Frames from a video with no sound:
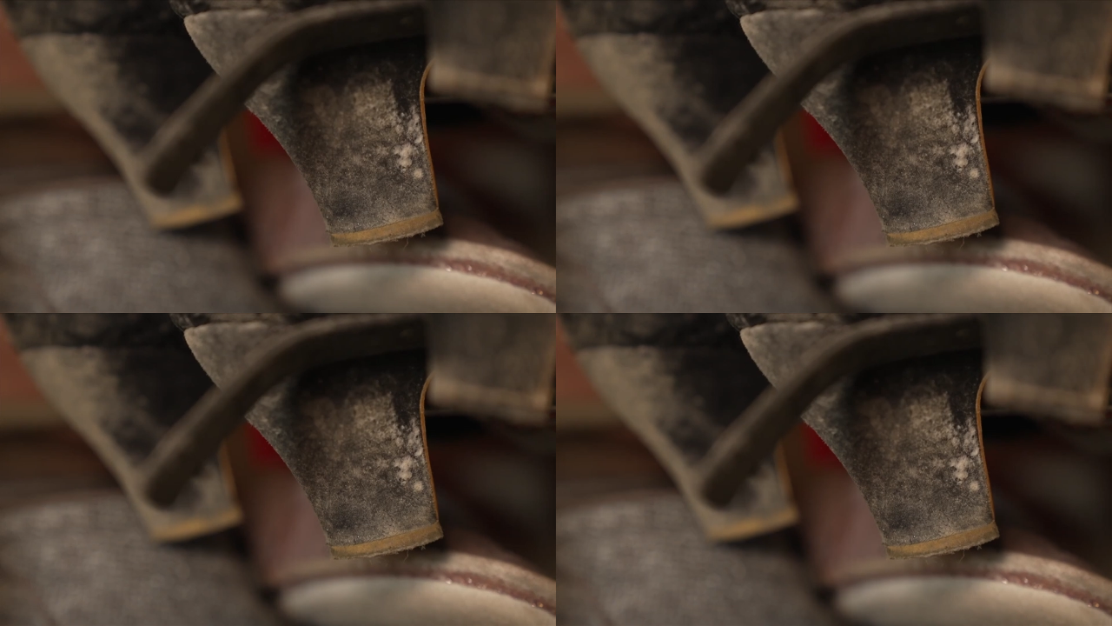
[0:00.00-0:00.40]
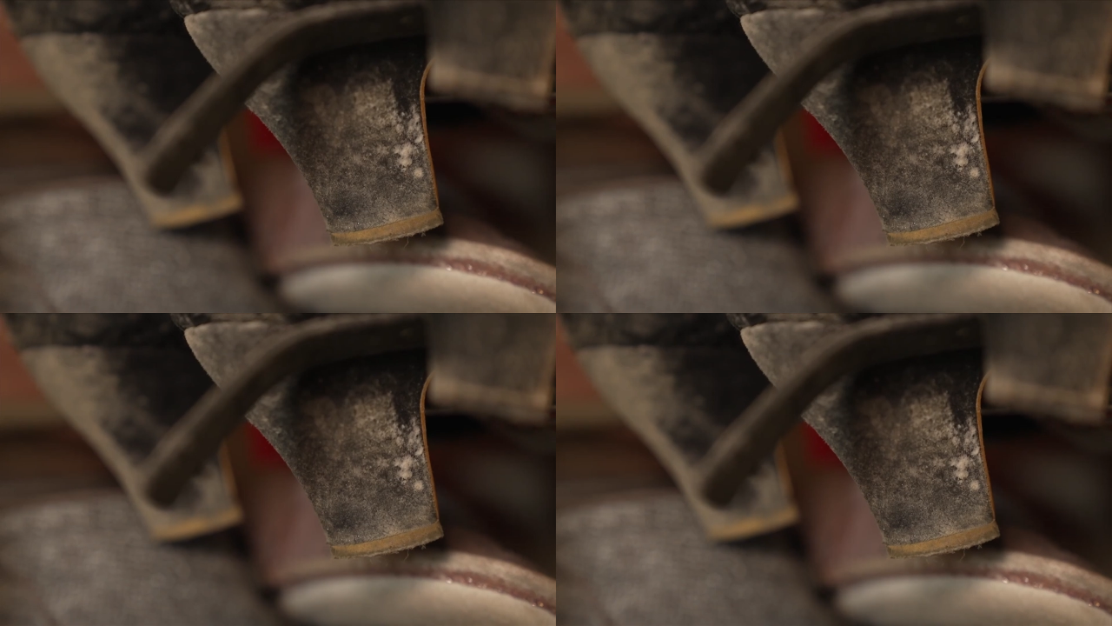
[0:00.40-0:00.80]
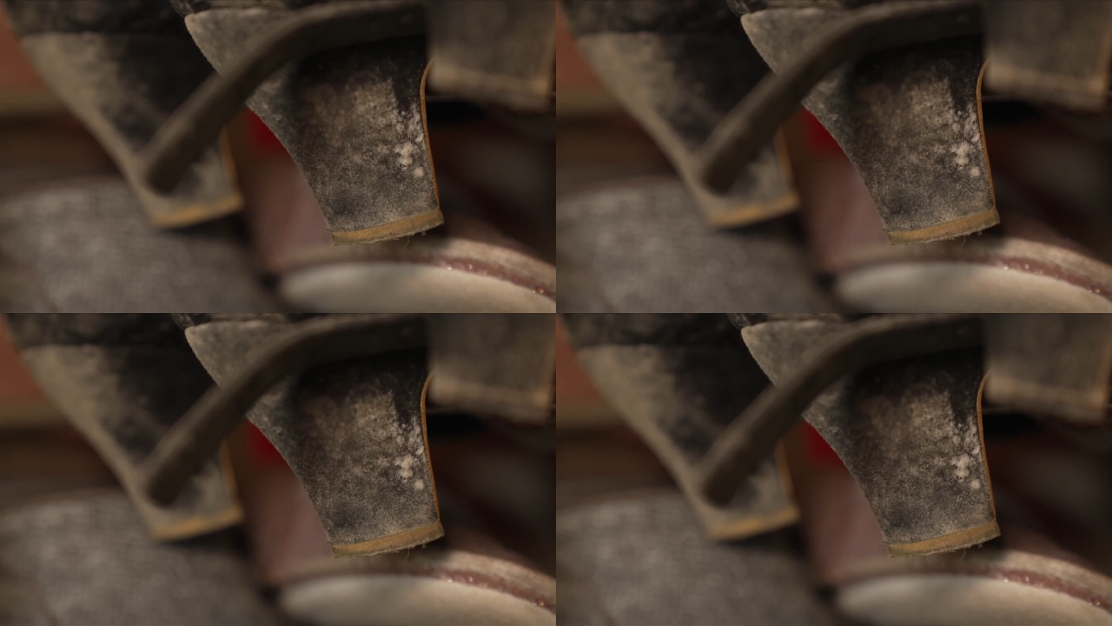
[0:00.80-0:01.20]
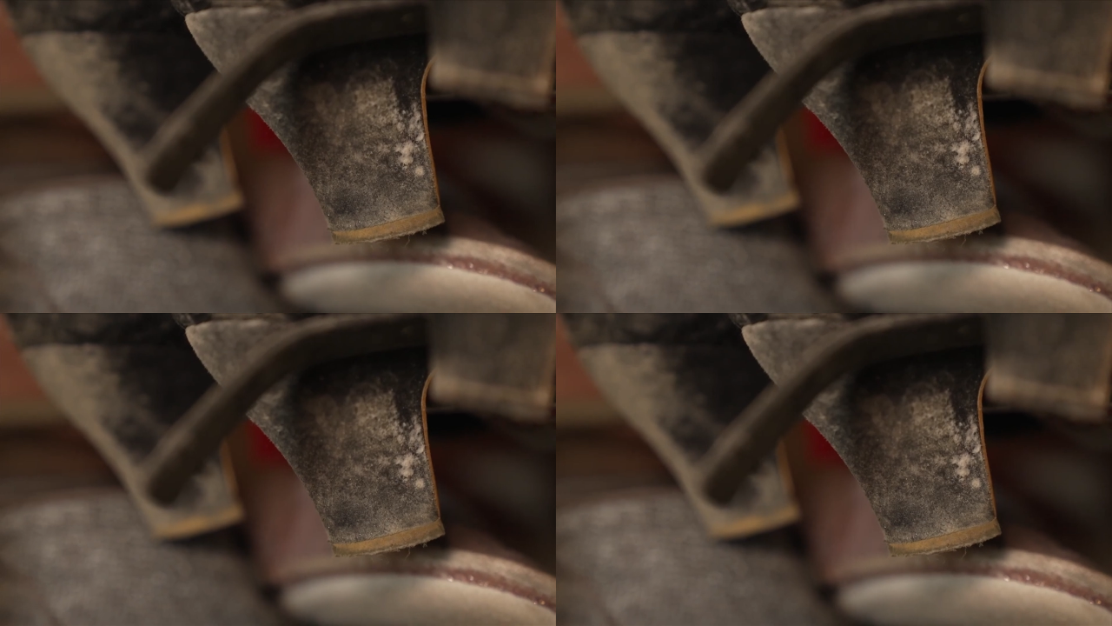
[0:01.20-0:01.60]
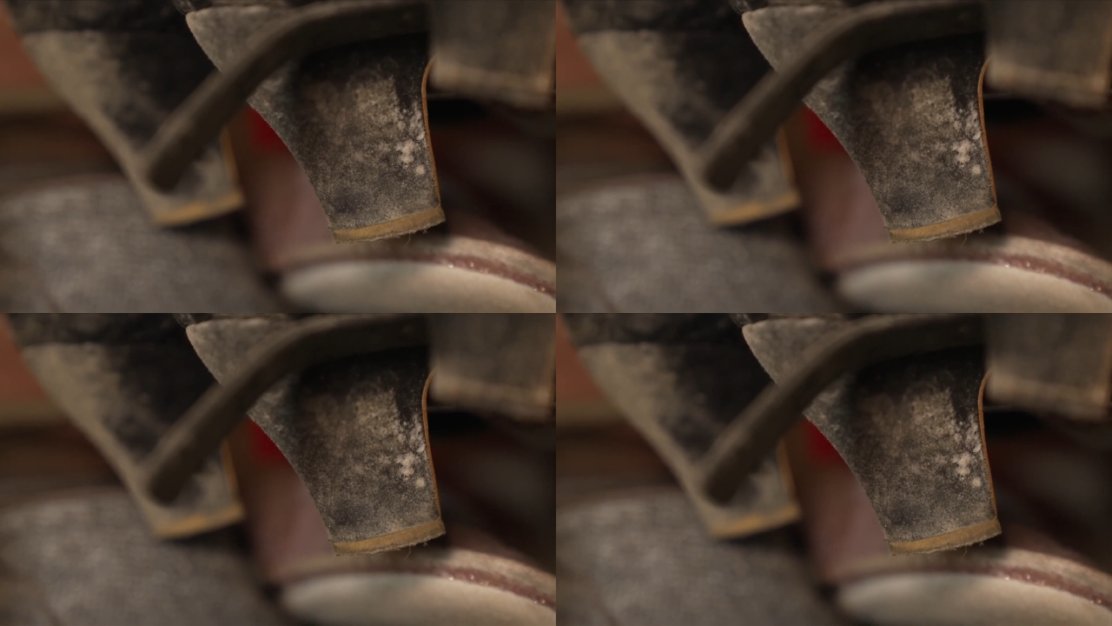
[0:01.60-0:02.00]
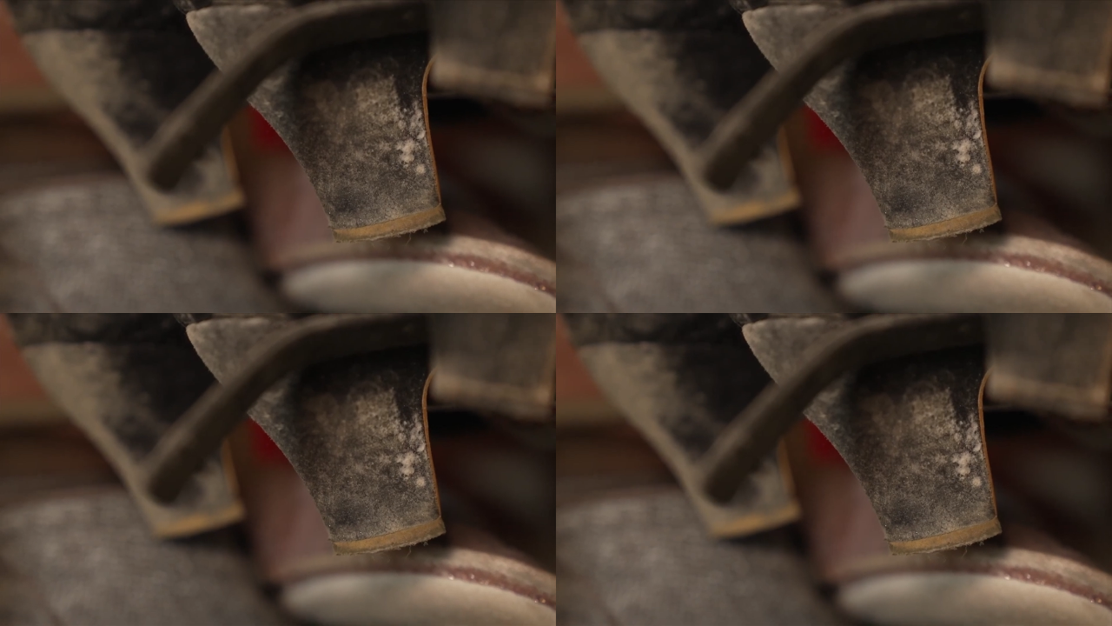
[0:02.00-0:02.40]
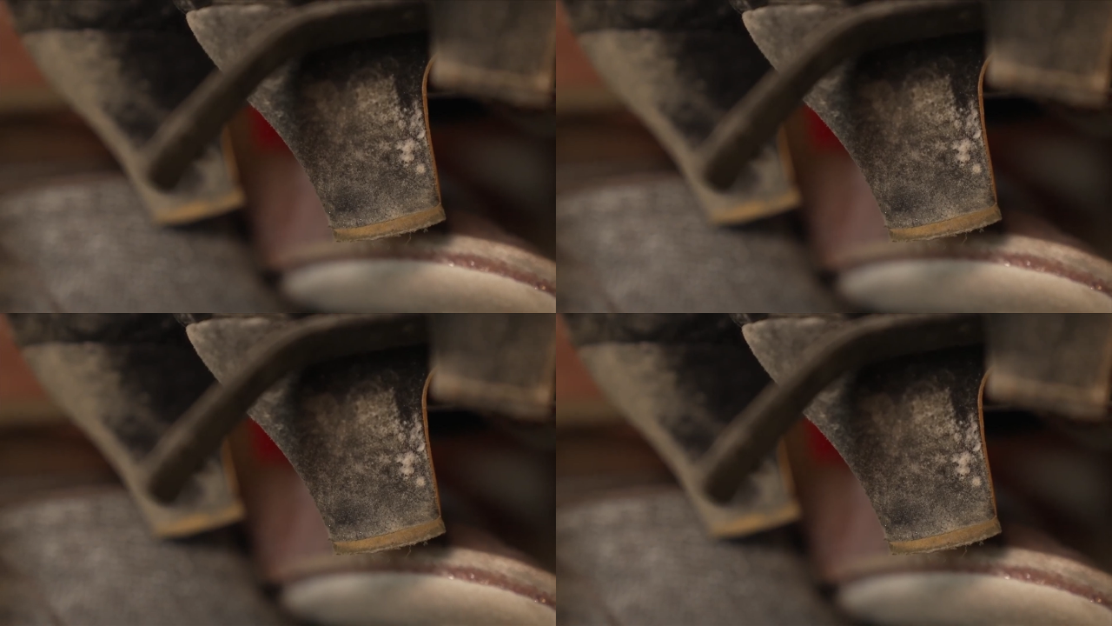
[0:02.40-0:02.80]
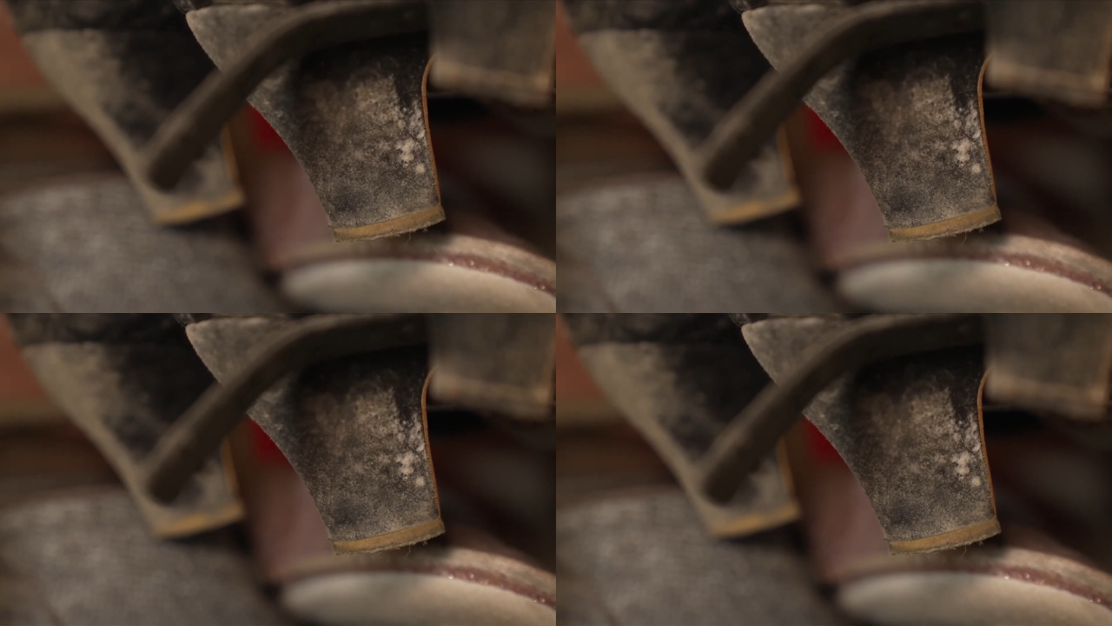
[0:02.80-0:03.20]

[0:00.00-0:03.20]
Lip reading: Nobody's mouth can be seen.